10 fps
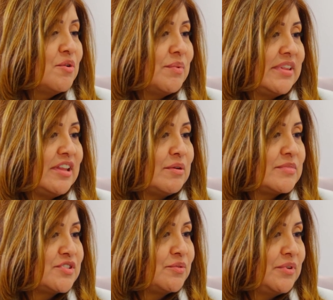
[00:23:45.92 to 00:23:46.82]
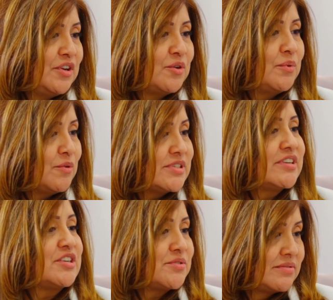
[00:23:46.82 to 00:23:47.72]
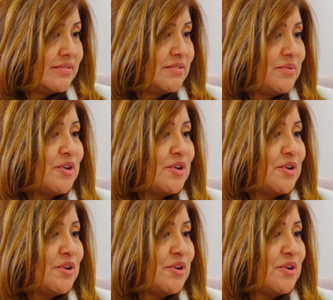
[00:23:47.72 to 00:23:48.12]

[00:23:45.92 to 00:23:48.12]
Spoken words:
with them. So, we